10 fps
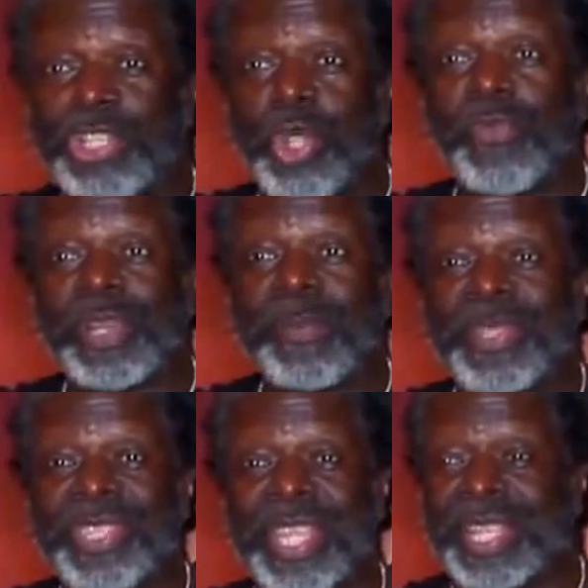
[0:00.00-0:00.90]
it chauffeur
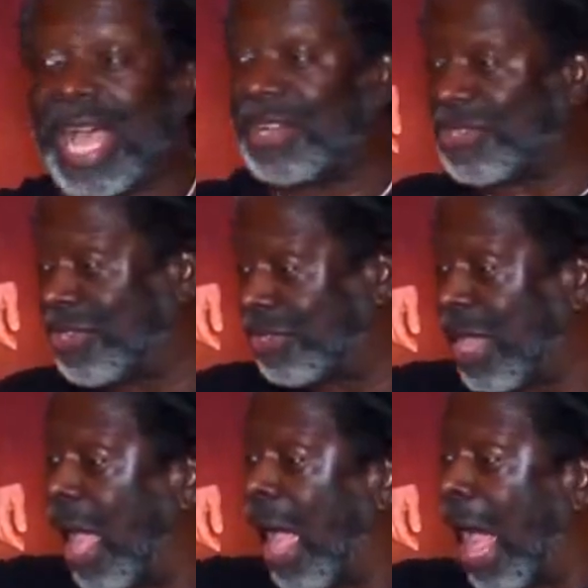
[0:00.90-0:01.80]
limousine consciousness.
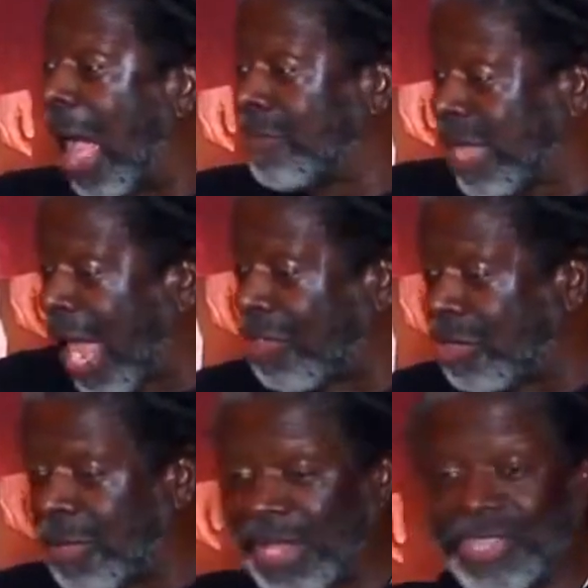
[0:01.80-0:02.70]
I'm
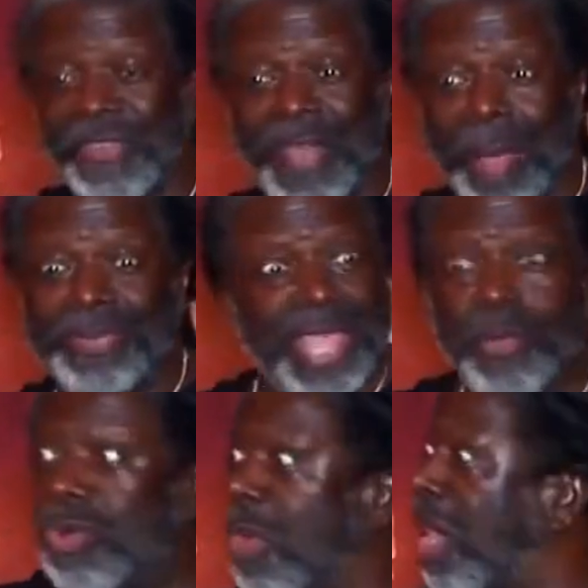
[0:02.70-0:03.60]
gathering my stuff. I'm
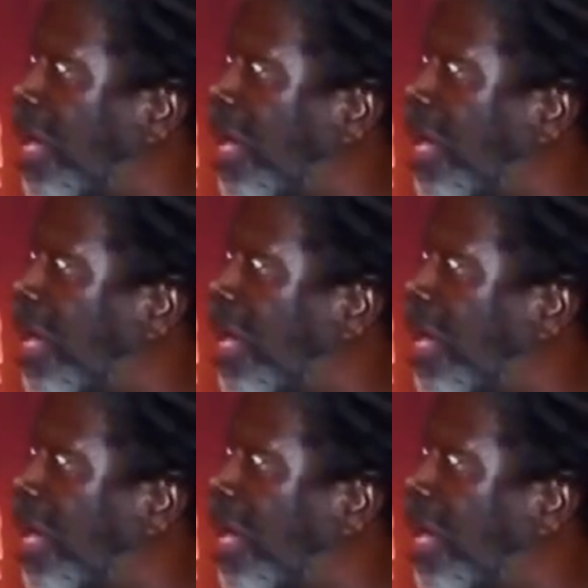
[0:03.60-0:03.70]
saying, well, where